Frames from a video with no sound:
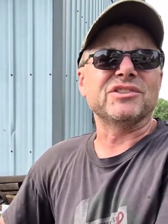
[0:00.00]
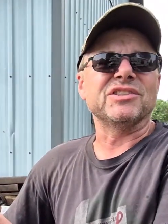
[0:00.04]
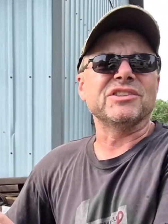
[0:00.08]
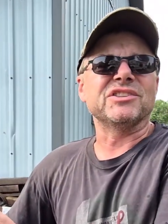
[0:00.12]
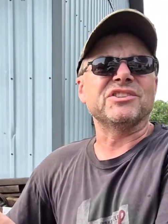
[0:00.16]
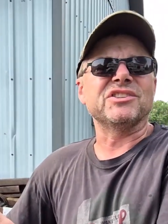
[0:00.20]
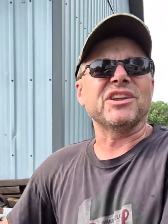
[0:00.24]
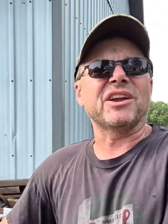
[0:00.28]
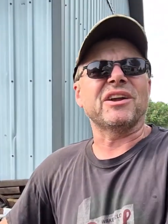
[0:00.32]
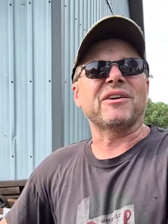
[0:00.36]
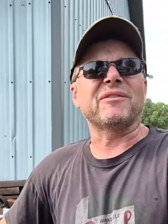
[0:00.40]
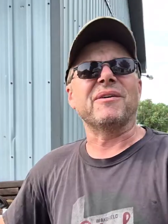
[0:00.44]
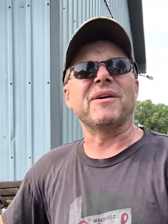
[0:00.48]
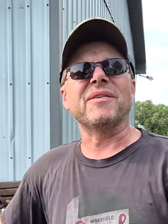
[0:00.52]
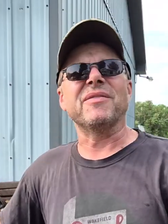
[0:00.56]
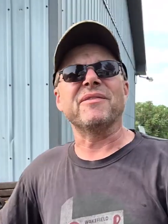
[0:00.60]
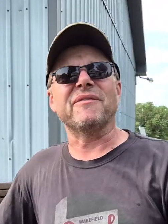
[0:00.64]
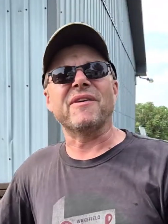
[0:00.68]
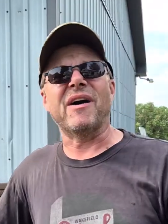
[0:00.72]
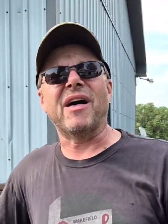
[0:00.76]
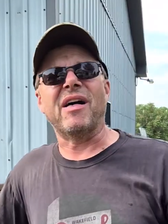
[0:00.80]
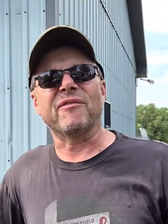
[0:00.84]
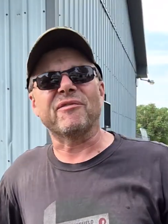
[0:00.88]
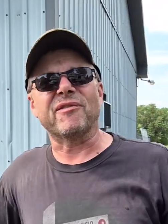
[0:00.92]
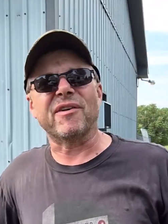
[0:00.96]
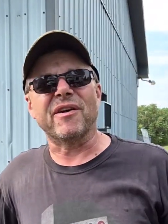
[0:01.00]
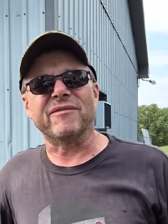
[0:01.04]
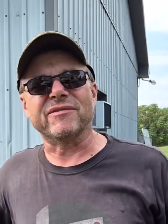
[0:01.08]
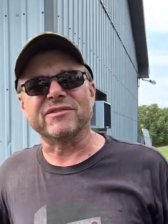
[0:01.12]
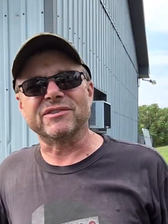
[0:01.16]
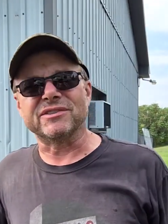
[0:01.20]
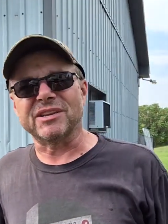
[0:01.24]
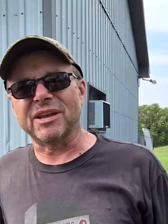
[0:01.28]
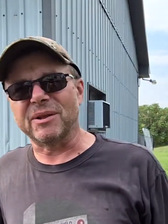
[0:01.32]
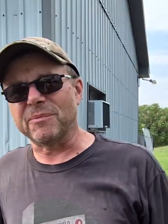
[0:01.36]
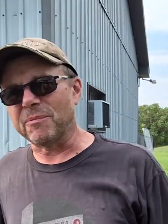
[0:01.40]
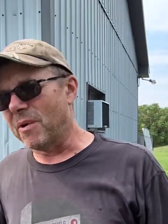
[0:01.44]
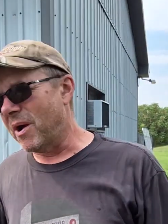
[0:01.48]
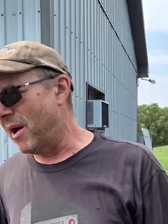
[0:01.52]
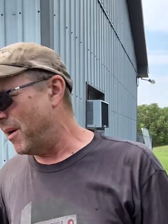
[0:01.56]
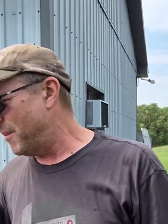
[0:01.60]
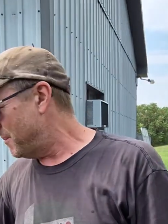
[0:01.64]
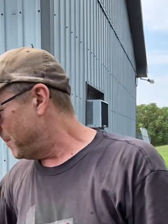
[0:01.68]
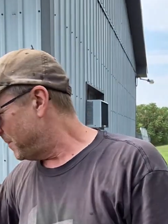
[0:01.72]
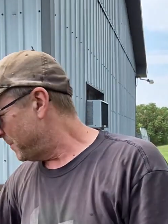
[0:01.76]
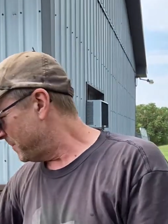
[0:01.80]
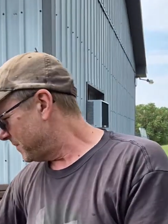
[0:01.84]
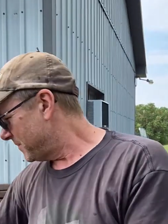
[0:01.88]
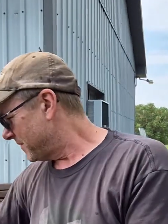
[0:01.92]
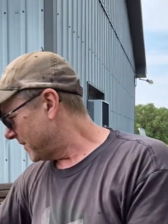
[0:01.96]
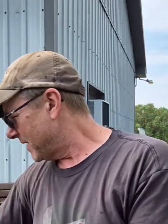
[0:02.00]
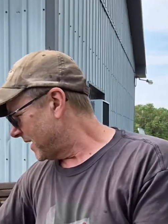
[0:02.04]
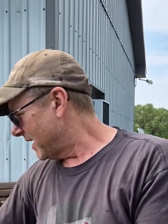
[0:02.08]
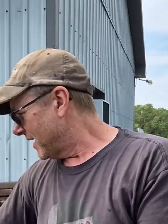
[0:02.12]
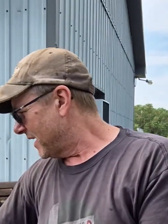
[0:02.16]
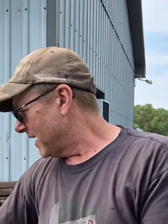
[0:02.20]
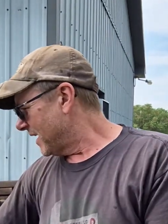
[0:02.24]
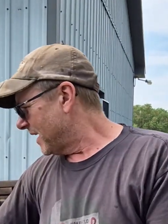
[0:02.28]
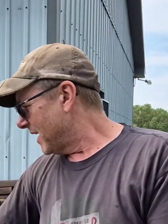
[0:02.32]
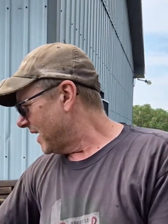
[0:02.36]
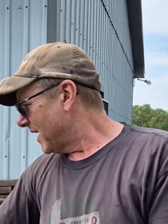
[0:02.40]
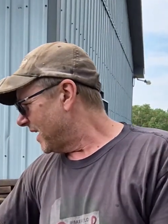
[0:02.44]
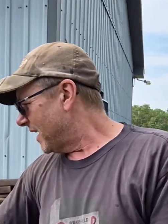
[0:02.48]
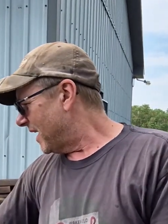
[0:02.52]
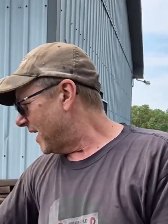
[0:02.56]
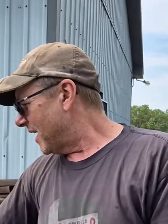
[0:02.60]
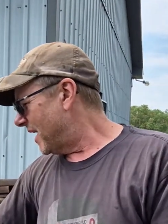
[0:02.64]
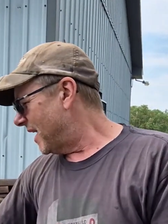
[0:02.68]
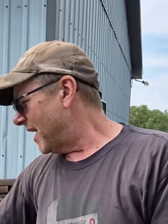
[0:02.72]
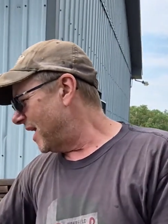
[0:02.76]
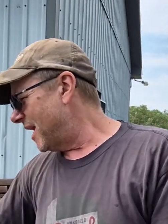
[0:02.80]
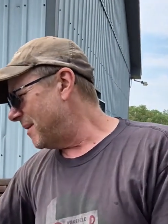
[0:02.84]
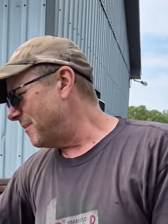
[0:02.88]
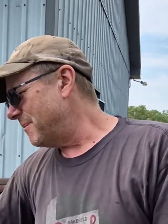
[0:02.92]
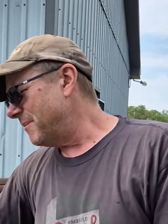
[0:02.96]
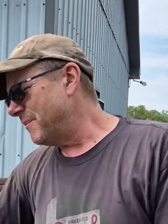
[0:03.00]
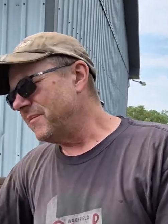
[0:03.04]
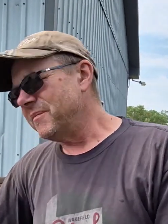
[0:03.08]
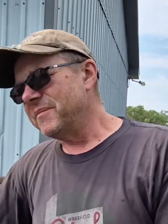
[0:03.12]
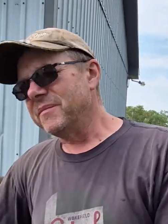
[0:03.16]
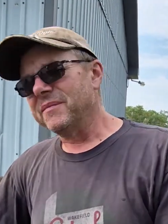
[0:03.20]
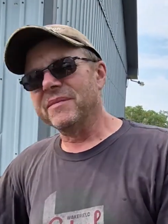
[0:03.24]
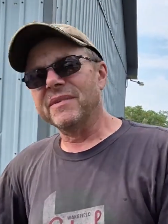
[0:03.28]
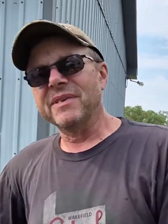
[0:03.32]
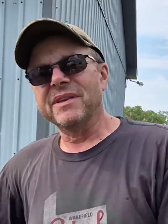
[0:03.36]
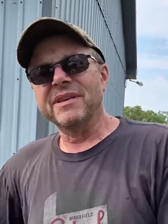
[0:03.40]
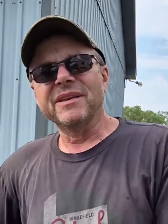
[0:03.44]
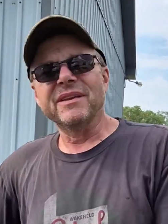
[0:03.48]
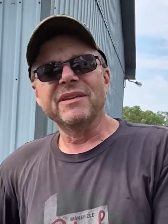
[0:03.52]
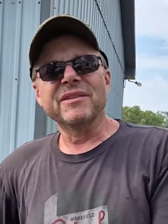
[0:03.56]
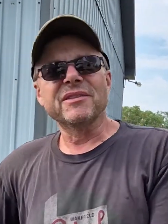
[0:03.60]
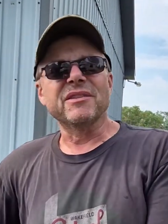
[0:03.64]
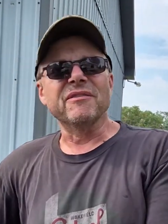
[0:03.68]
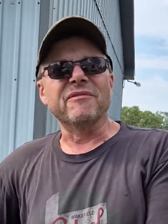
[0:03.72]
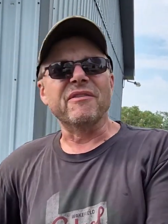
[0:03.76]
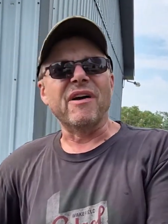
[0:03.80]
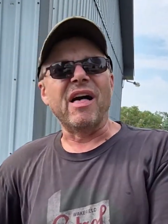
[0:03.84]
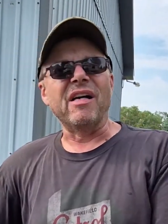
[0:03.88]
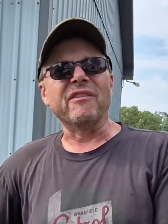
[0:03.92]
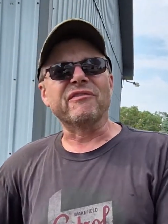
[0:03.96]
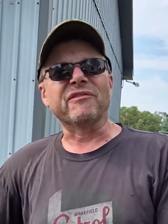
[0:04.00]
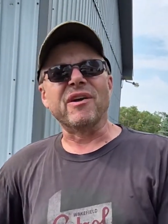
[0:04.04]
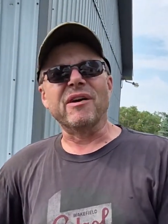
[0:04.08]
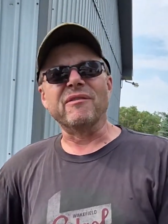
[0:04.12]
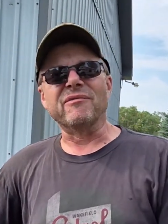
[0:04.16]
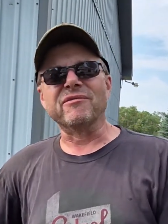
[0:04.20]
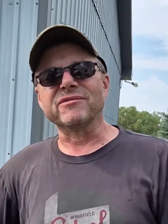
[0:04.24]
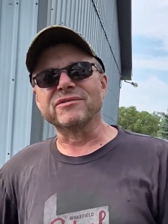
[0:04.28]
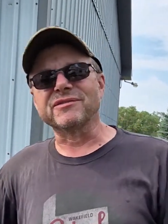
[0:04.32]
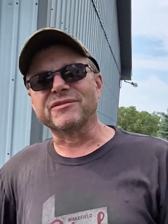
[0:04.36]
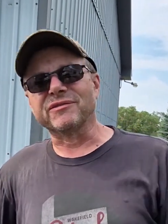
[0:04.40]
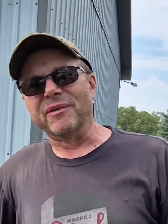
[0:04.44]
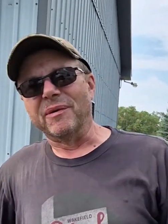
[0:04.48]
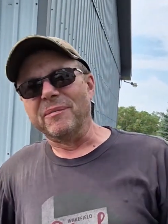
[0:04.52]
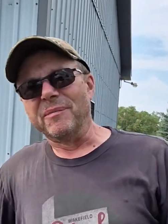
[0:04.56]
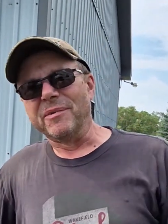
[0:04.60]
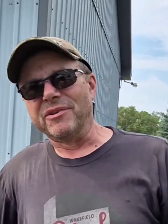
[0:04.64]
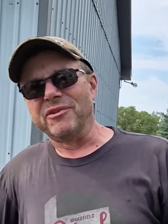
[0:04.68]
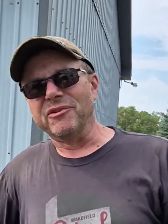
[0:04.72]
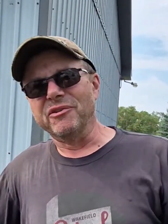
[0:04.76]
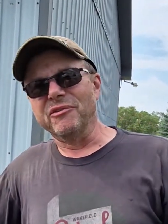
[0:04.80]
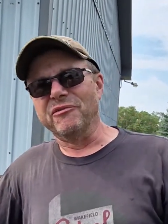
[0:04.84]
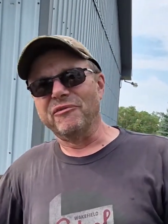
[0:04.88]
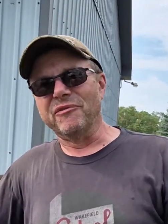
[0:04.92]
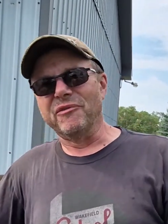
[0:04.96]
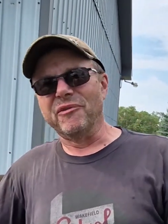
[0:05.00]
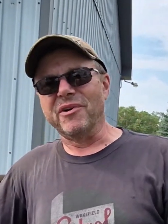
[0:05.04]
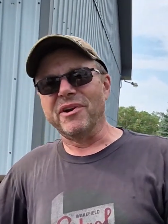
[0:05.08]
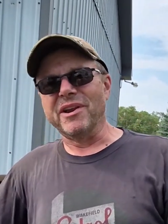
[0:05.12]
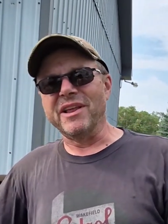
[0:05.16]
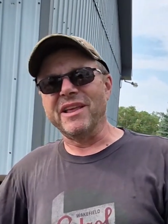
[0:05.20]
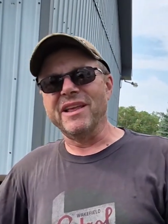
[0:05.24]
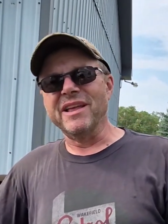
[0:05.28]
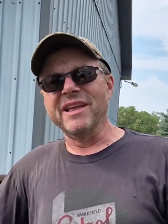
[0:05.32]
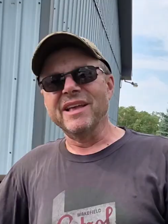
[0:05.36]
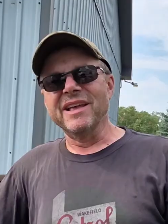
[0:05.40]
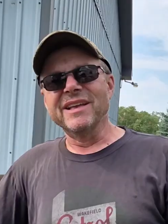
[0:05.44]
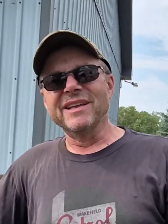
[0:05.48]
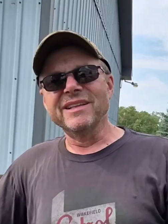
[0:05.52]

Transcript: the sticker on the valve cover said, well, the valve cover was from a 240.